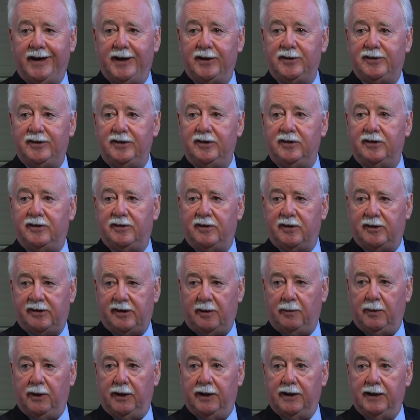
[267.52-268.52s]
since the
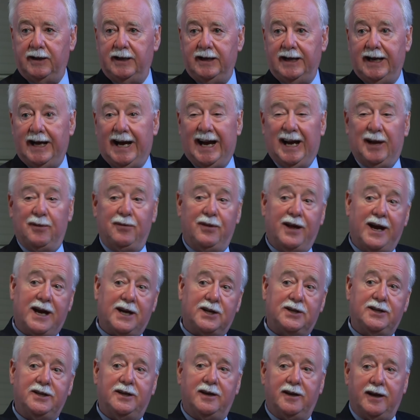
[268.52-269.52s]
summer, and
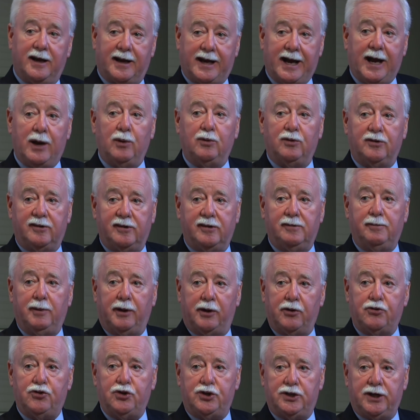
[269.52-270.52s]
that counts as
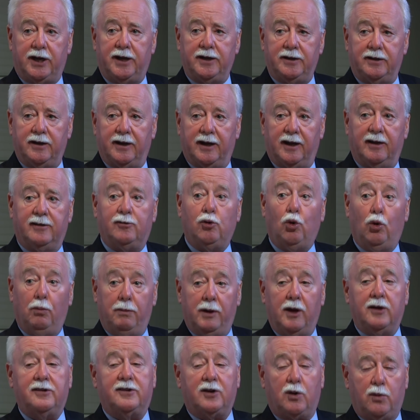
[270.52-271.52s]
monetary tightening. It's
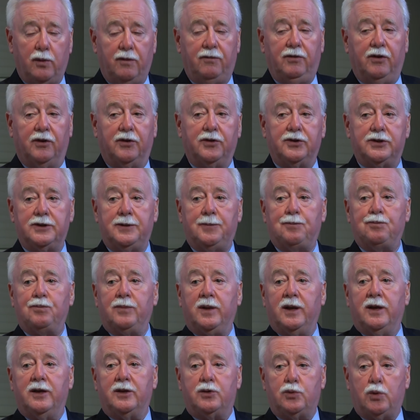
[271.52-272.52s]
almost equivalent
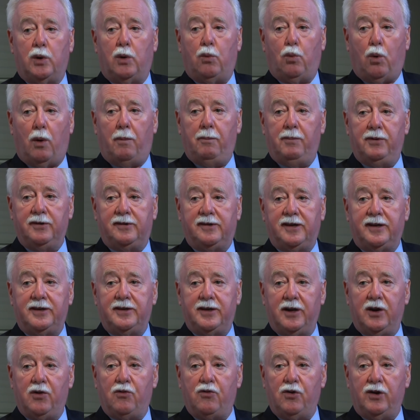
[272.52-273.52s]
to a 1%
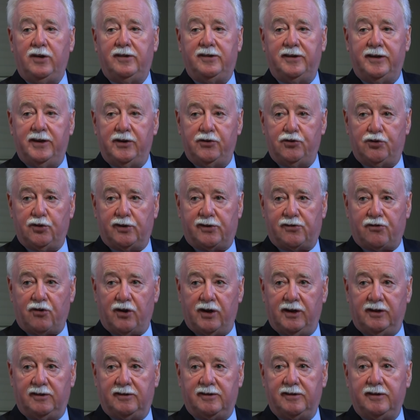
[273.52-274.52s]
increase in interest
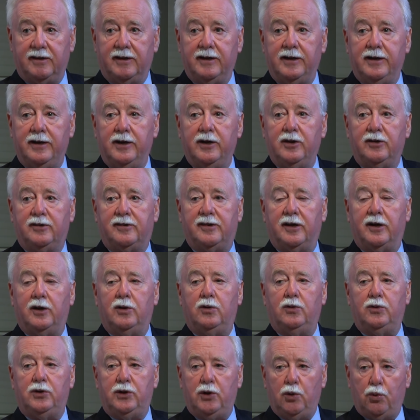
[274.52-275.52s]
rates.
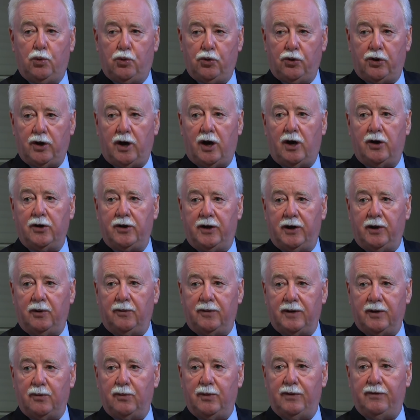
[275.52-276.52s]
So you could argue
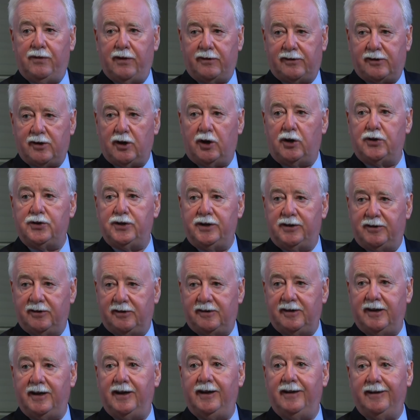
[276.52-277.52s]
that we've started to
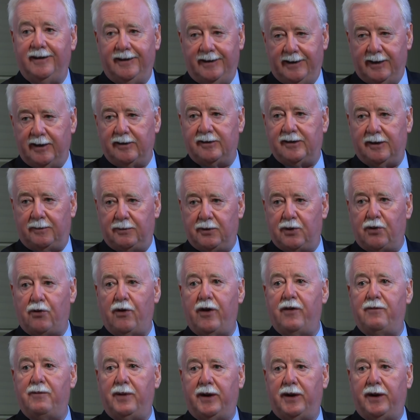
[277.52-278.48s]
see some degree of